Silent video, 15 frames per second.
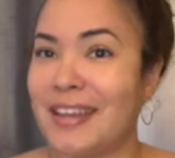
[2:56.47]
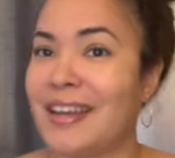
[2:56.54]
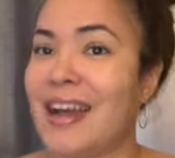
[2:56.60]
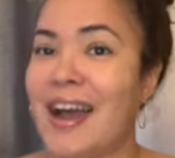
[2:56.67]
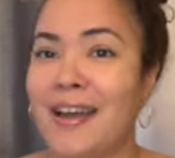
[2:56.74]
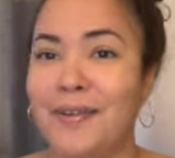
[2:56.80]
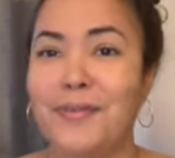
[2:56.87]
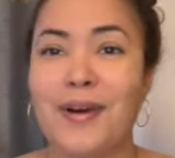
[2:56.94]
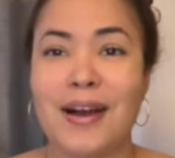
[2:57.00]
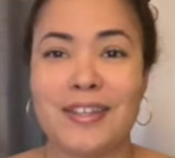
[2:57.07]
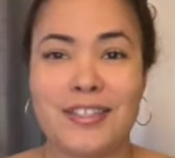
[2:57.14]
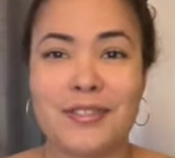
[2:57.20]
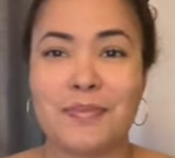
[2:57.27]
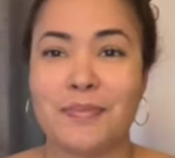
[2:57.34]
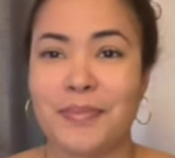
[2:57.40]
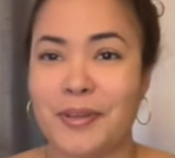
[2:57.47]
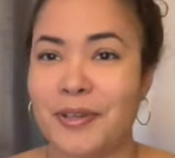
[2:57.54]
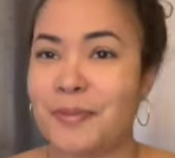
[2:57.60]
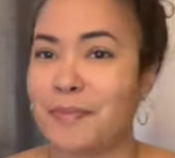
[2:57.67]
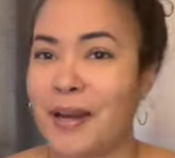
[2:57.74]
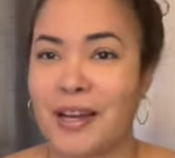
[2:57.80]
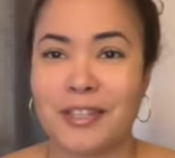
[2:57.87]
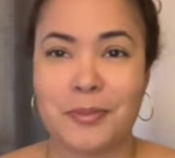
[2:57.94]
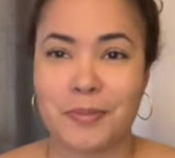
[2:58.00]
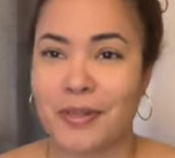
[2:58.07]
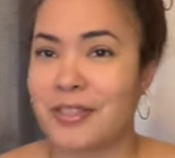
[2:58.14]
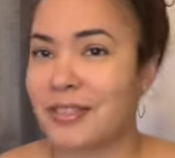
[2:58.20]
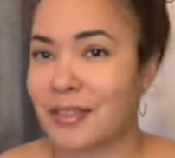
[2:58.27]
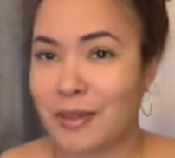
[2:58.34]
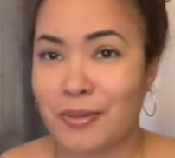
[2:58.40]
Like, I'd watch a Bird Box
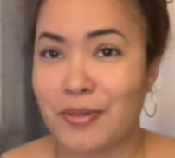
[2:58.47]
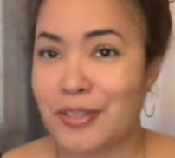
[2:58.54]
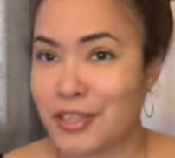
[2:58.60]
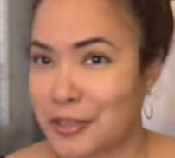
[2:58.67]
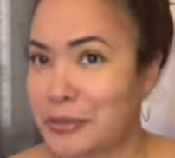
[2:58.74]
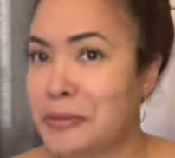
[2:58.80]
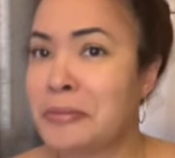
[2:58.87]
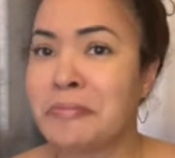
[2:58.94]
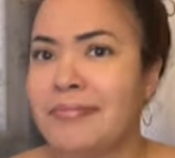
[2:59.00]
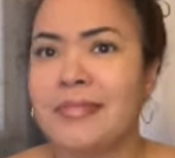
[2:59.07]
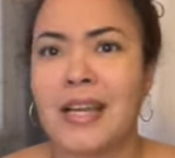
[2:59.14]
Barcelona too.